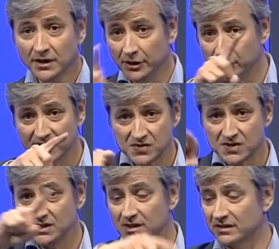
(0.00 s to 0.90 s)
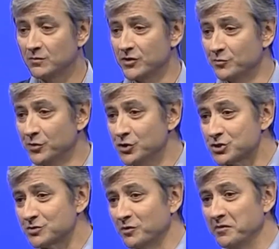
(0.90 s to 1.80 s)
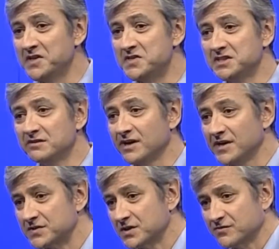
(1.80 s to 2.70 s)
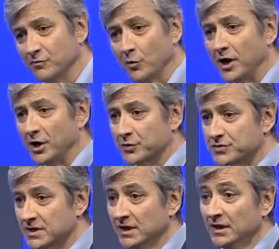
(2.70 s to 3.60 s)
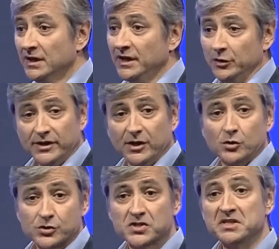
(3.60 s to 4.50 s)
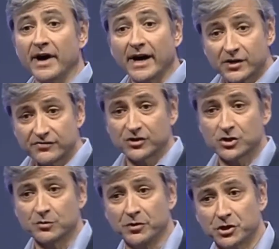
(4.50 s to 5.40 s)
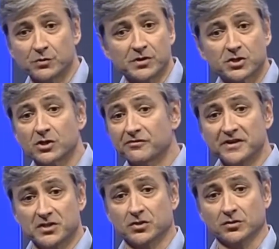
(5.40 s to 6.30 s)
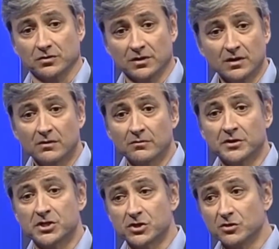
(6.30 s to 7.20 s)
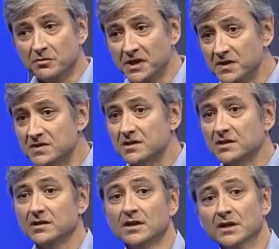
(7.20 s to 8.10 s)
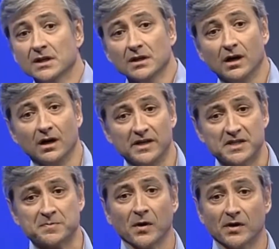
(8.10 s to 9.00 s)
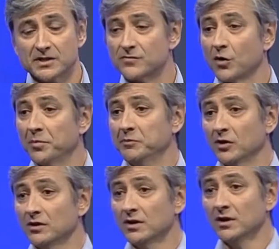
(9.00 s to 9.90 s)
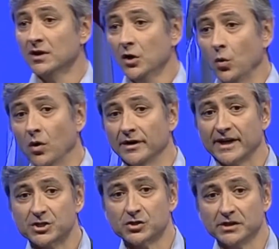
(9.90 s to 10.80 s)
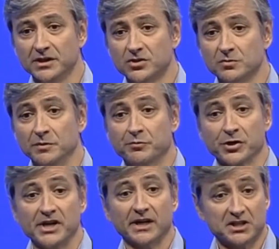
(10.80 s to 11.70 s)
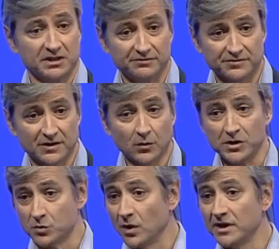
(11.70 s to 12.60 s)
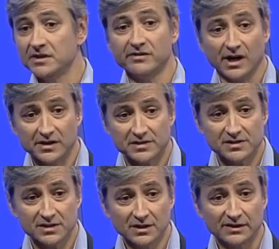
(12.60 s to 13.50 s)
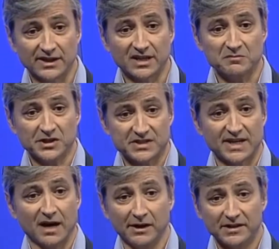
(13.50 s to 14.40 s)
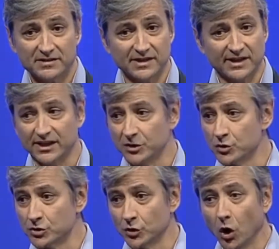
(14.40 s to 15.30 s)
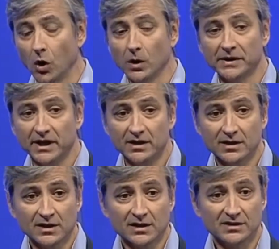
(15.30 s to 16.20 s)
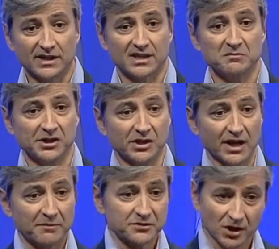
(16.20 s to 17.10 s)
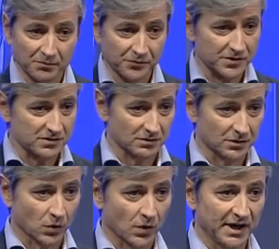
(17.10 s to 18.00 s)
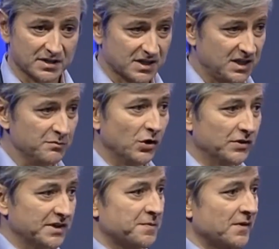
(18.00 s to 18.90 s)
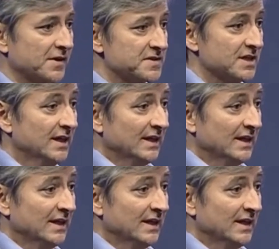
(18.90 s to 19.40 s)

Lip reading: And you can see, I think, with the booth, some amazing devices from our partners. And you can also see Microsoft contribution with Surface 2, which is an amazing experience for people who want actually to be productive with one device That can be a tablet that you can use the whole day. That can be a laptop with a great keyboard experience.